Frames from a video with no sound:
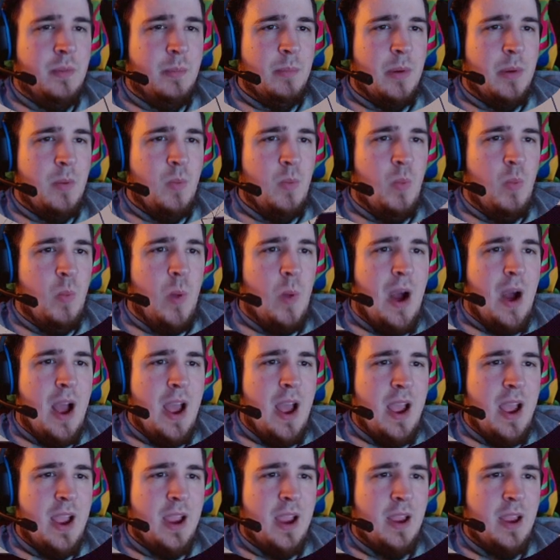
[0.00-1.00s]

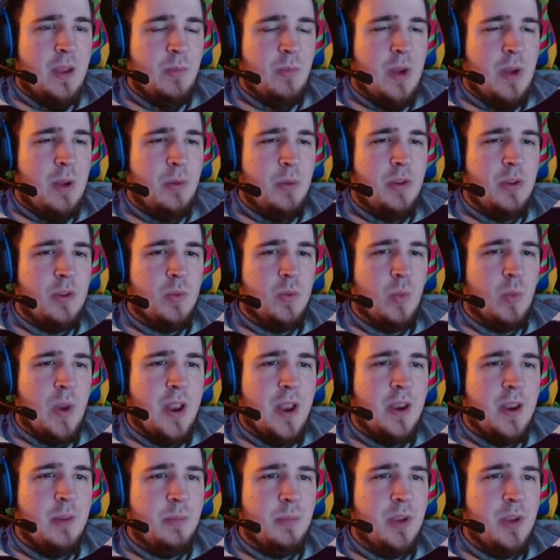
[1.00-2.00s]
Why? Why were there
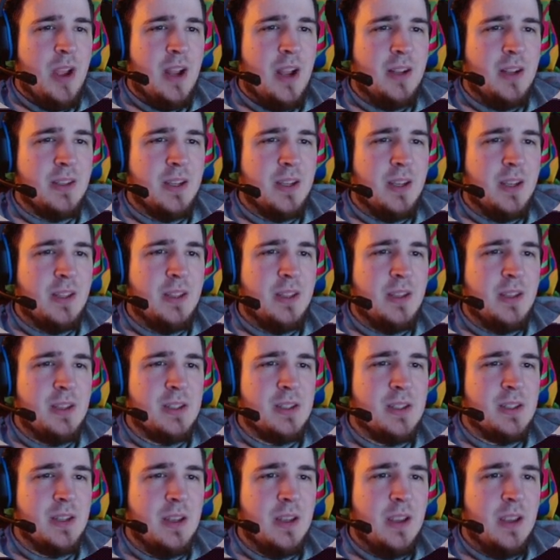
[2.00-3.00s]
random cuts like
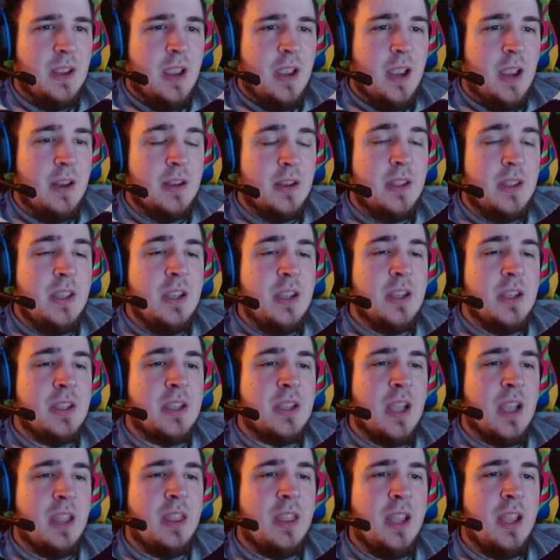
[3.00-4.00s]
this? And this, I
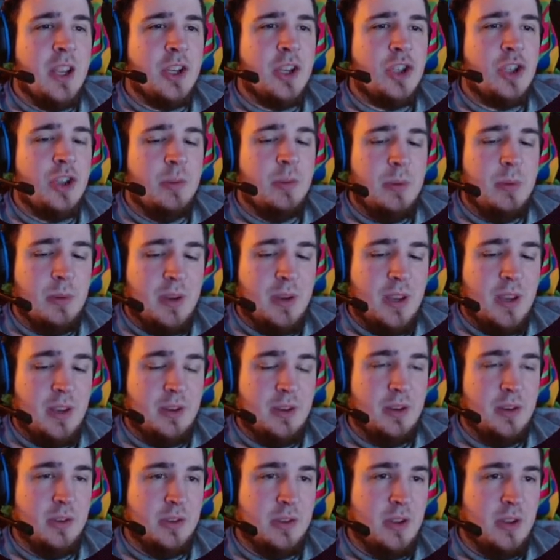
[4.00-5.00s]
think I should be able to hit
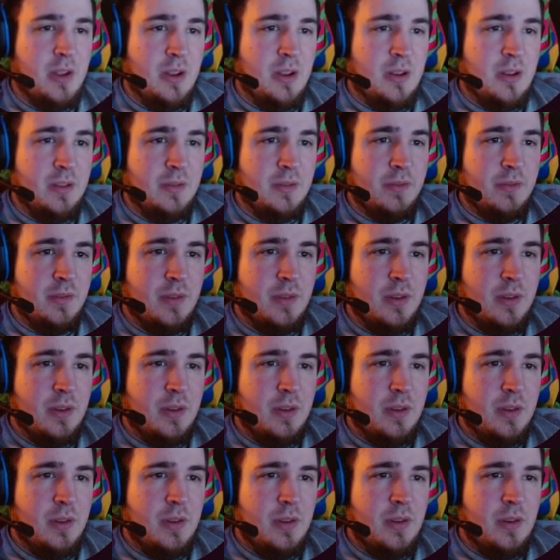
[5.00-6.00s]
dissolve.
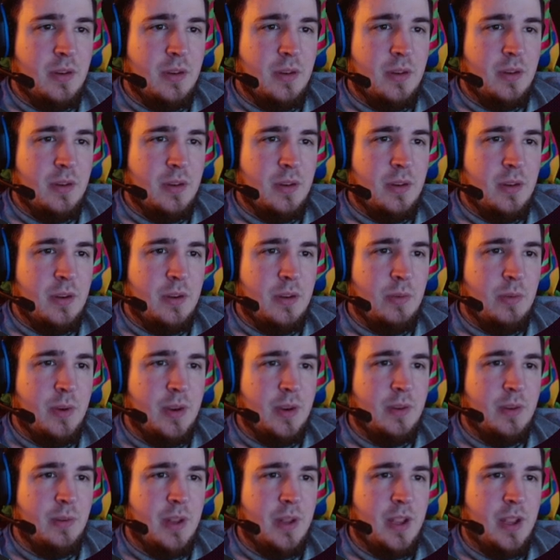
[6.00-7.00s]
Wait,
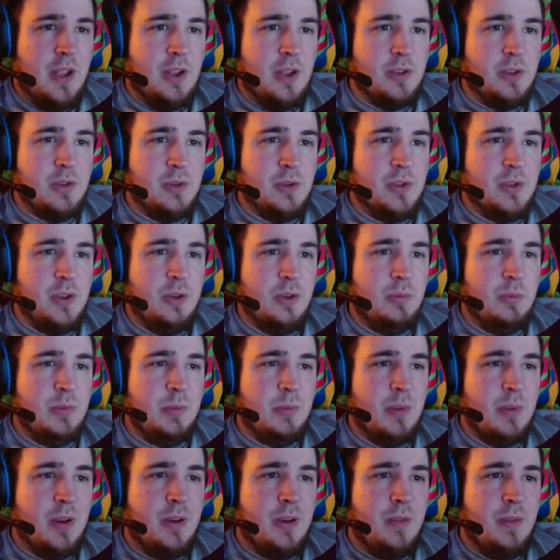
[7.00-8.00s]
well, I also zoomed, but